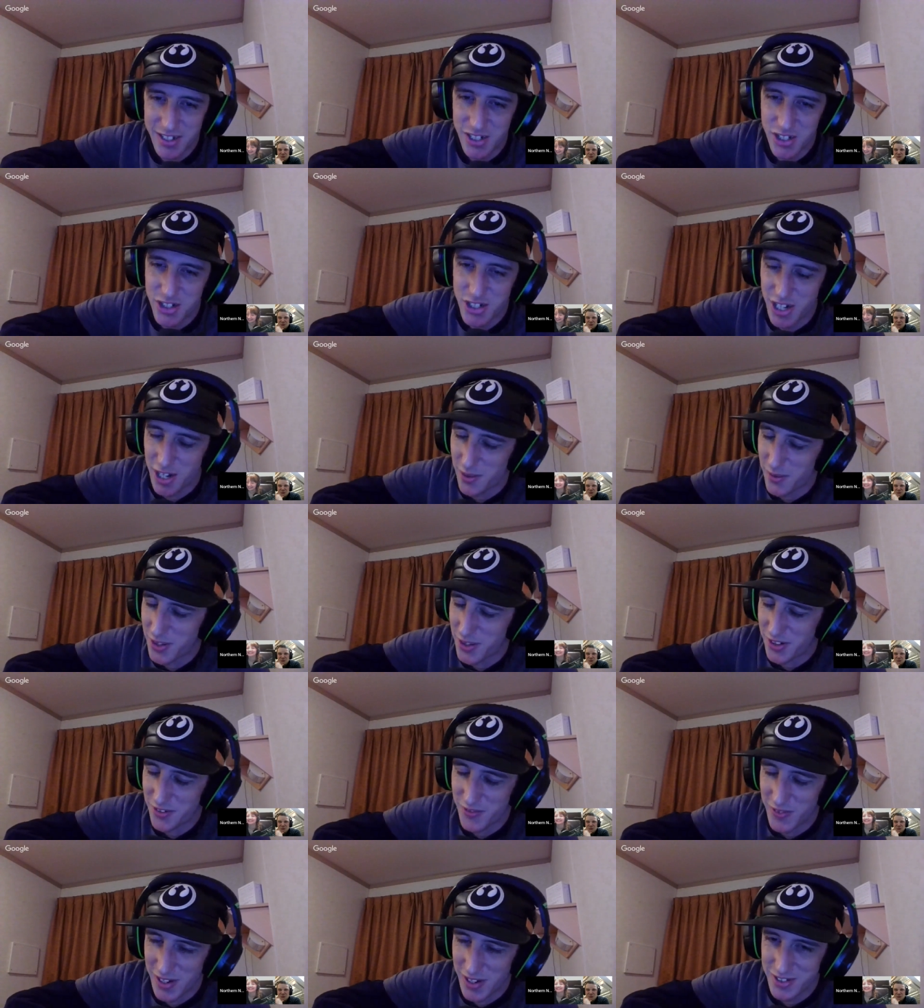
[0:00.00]
to share with your
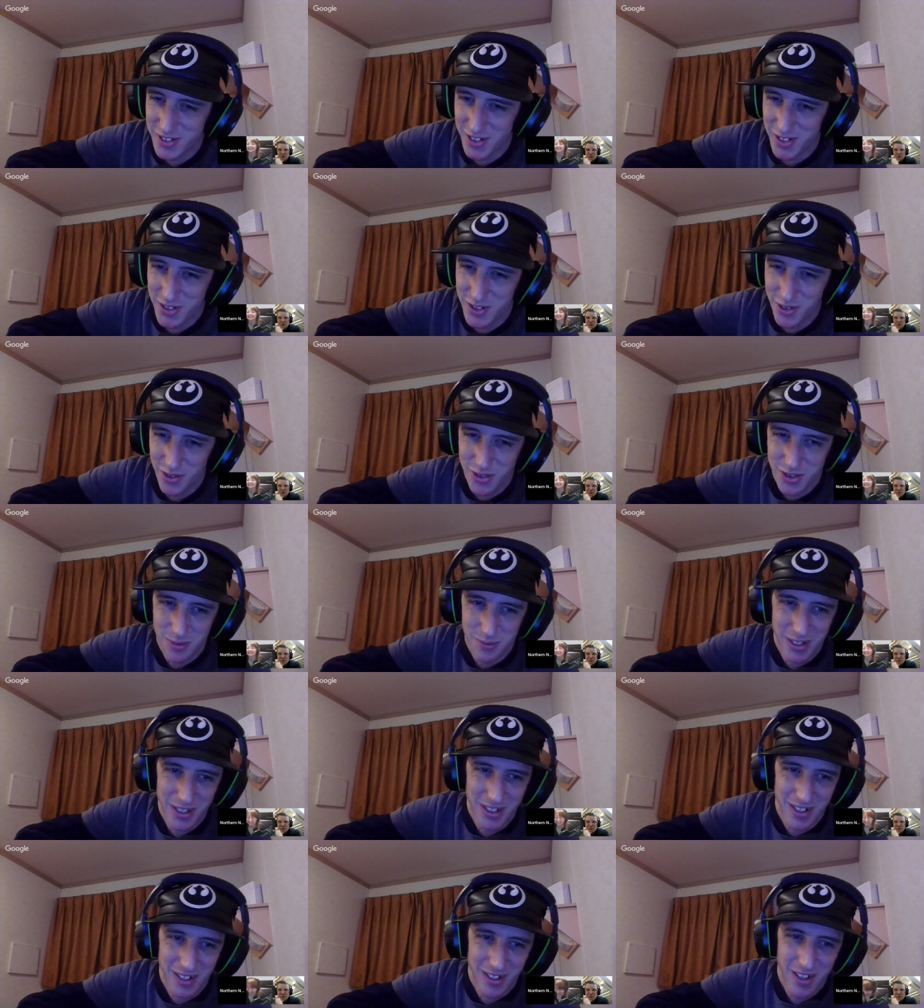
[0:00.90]
friends on social
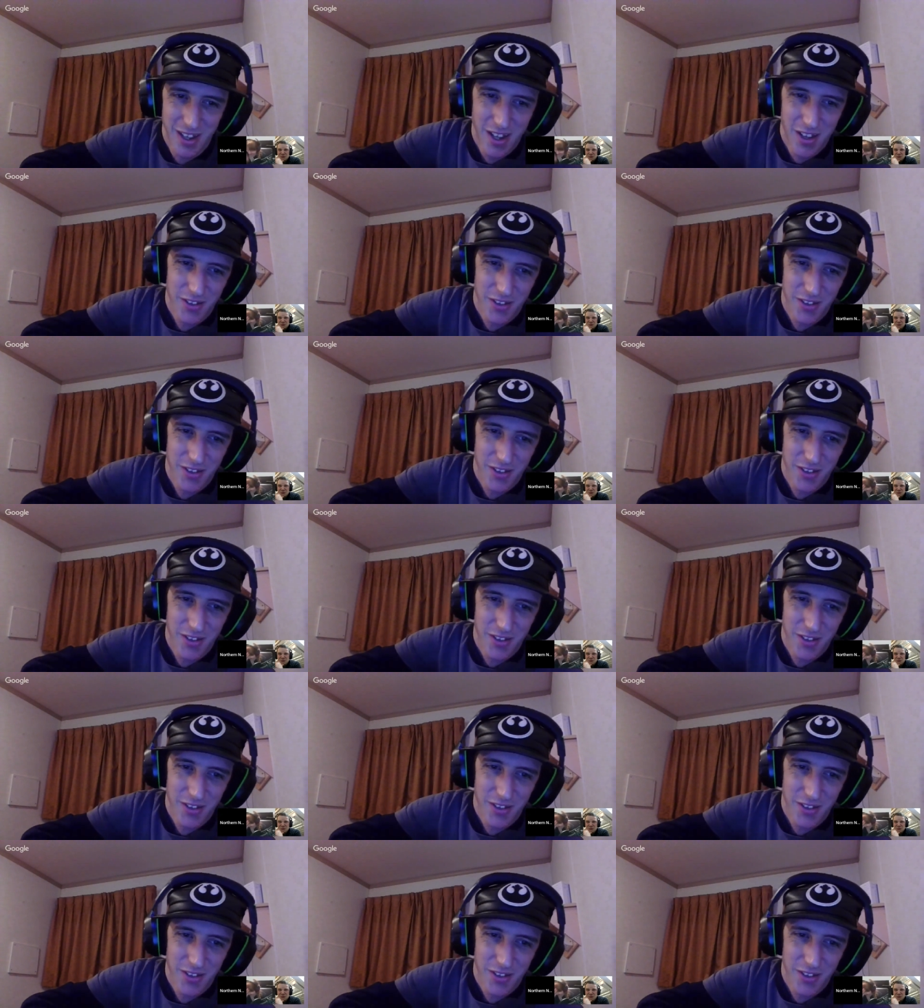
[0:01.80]
media.